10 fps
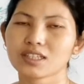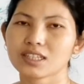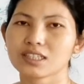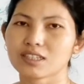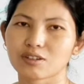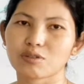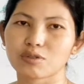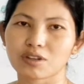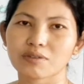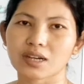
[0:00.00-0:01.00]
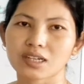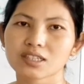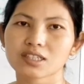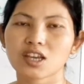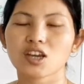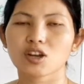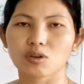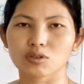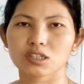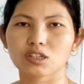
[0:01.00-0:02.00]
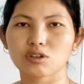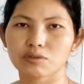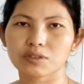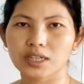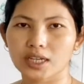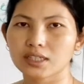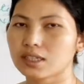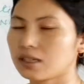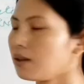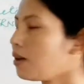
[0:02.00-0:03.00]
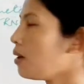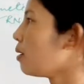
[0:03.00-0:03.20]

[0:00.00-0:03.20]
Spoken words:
that is the coronavirus causing COVID-19.